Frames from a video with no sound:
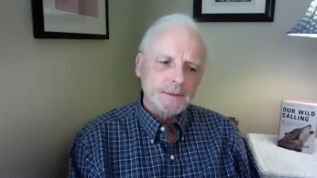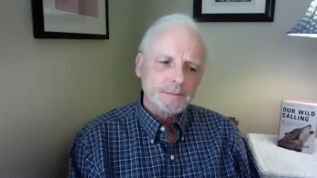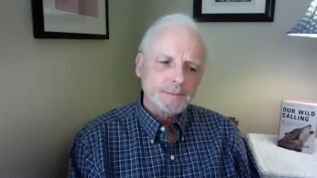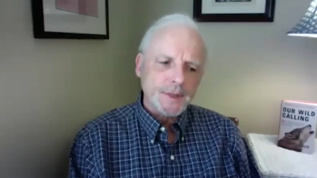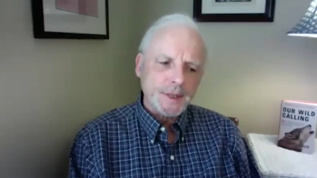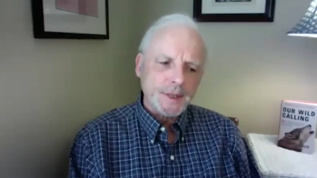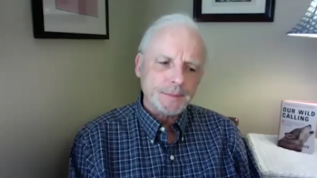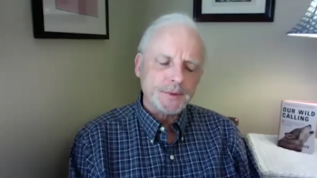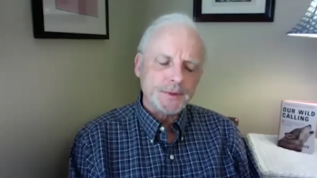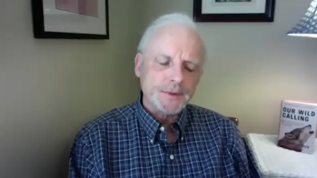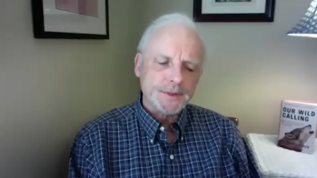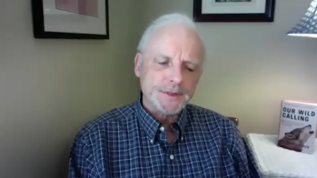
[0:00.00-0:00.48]

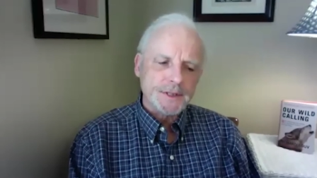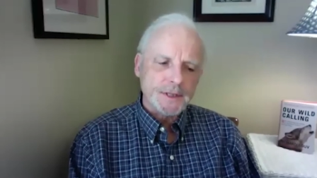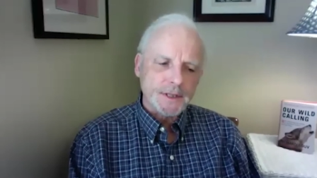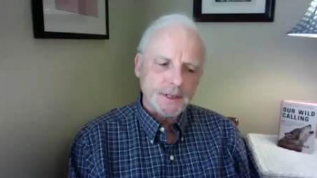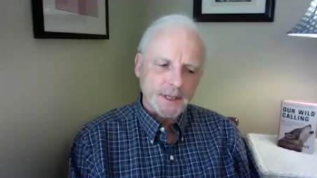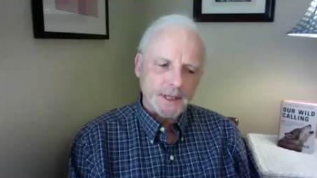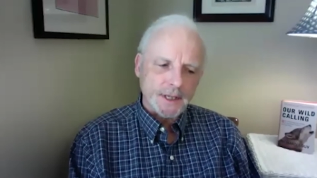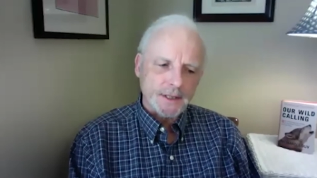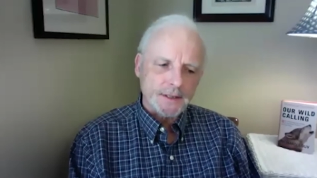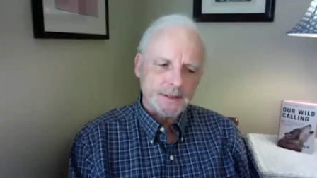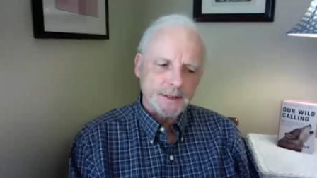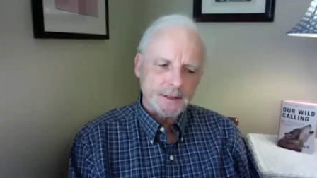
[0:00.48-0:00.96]
people's
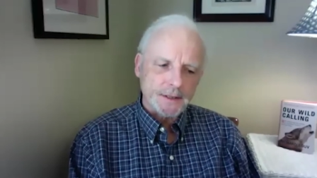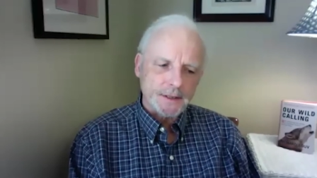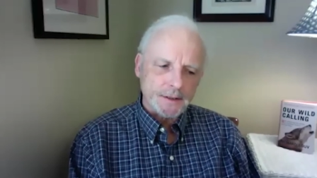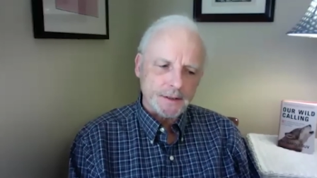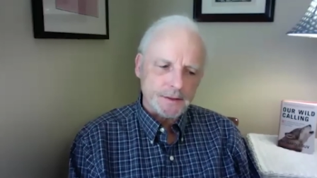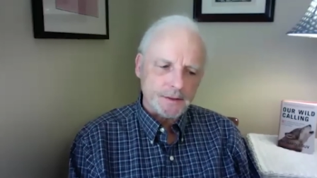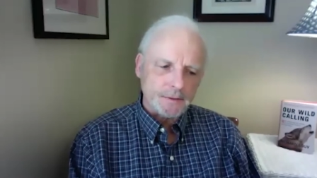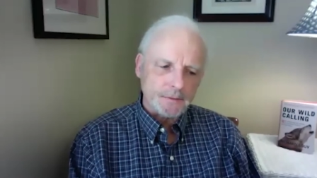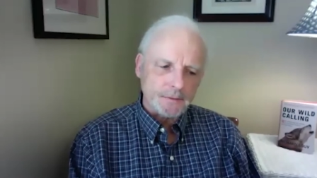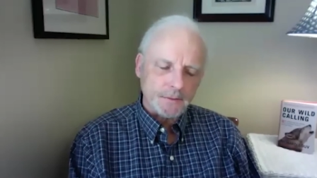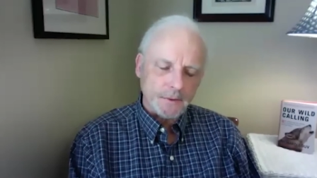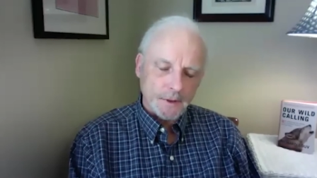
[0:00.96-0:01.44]

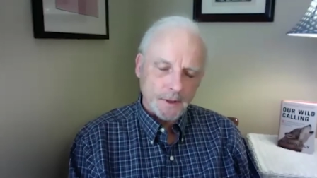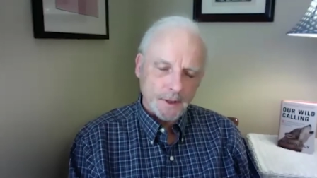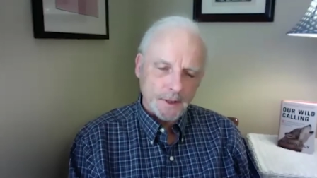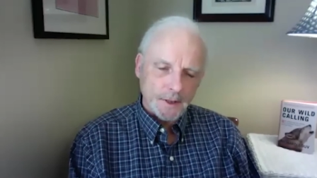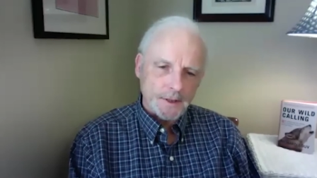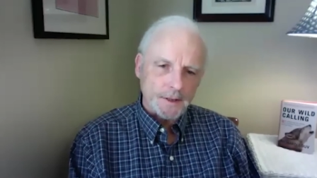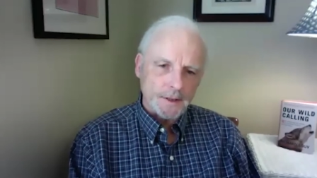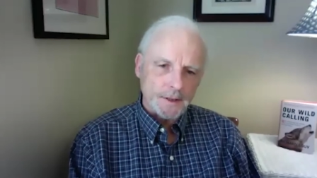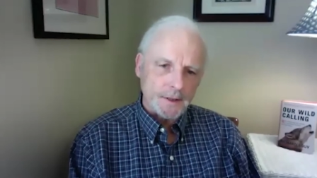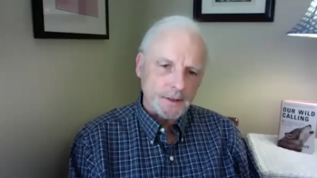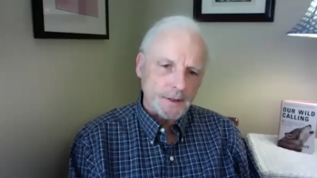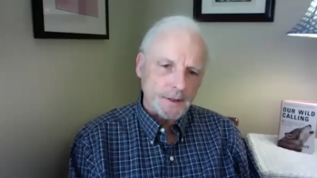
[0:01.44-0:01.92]
connection to
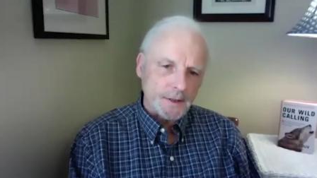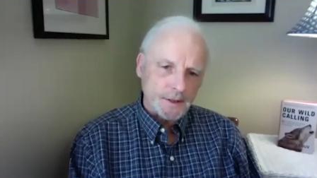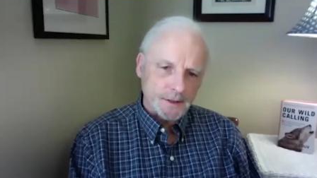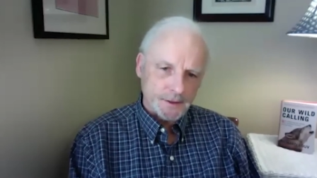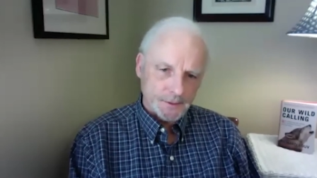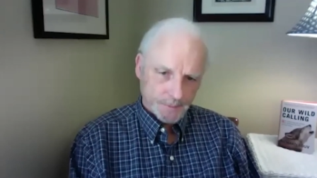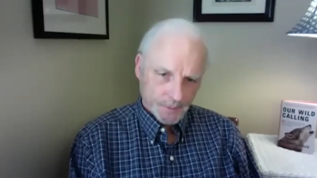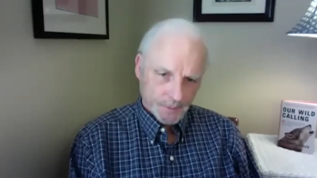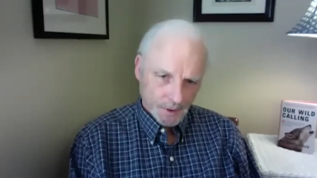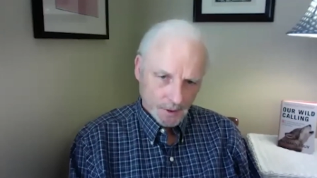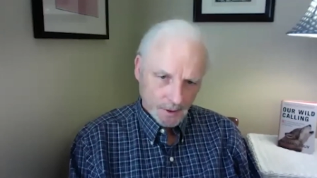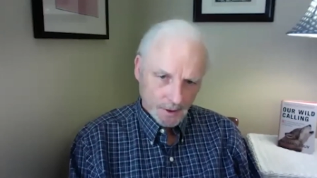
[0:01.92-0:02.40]
water
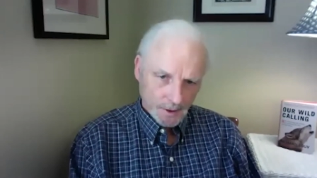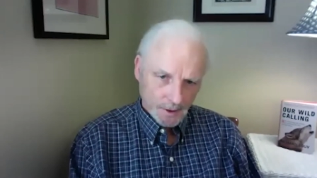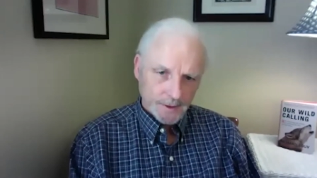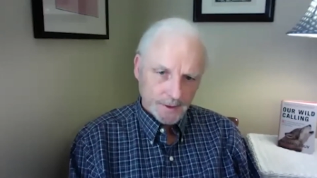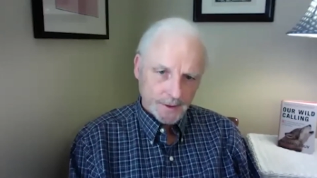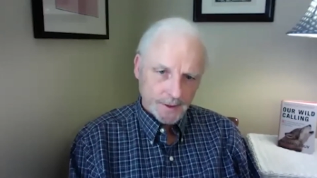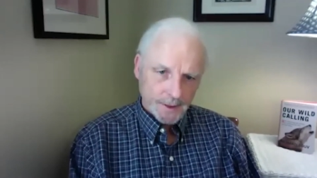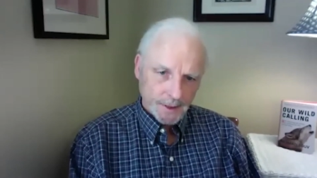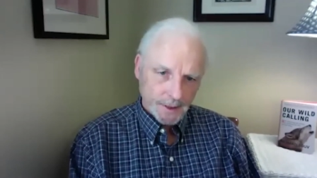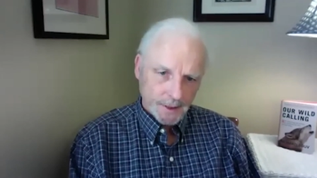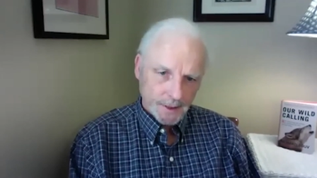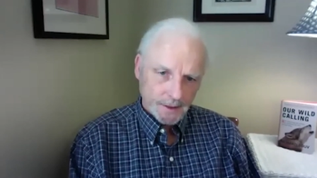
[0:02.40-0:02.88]
as part
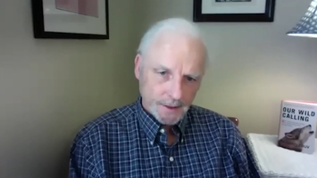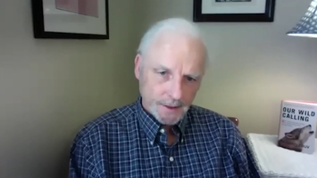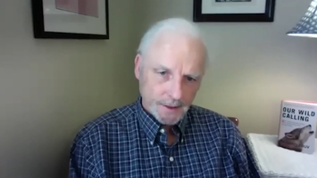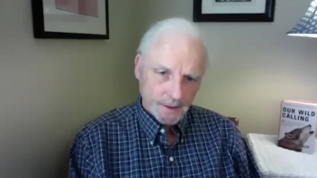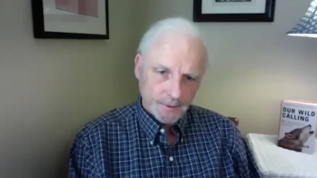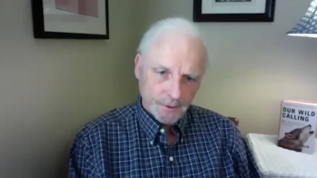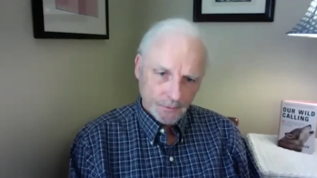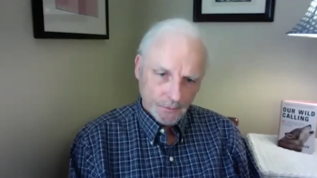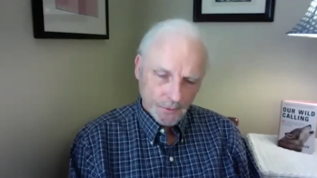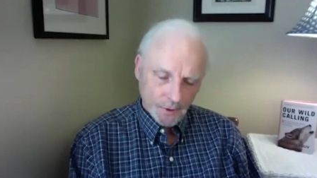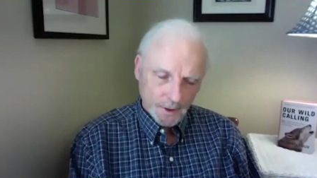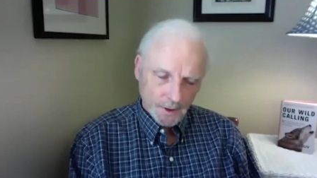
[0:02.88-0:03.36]
of that. I
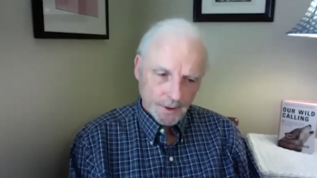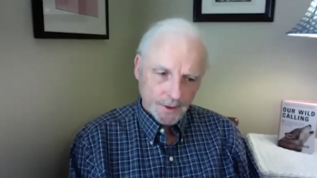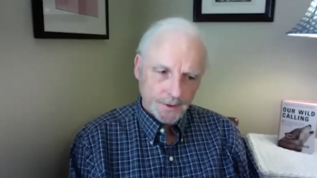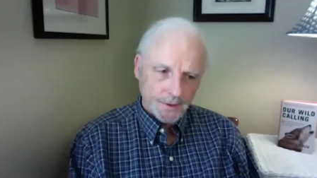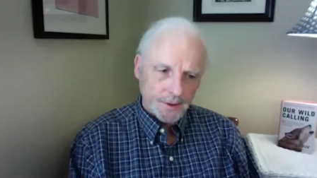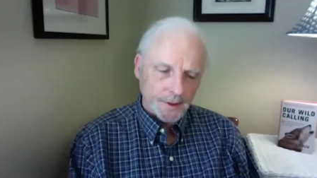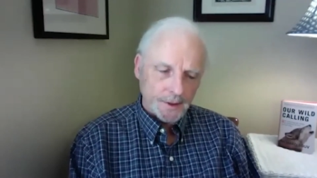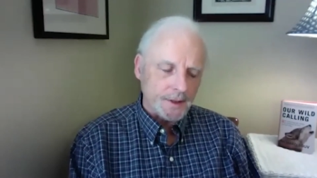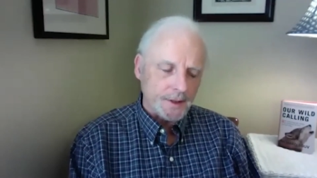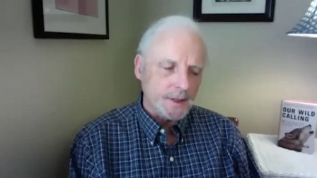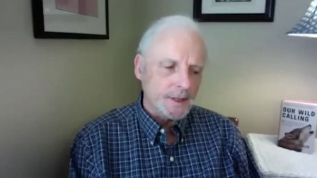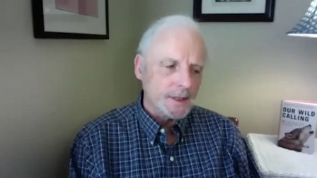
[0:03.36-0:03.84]
mean, one of
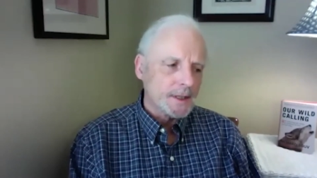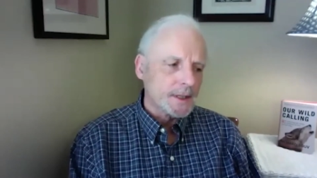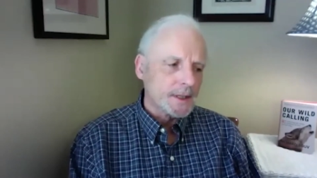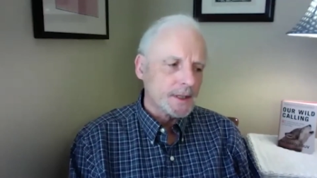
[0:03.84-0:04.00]
the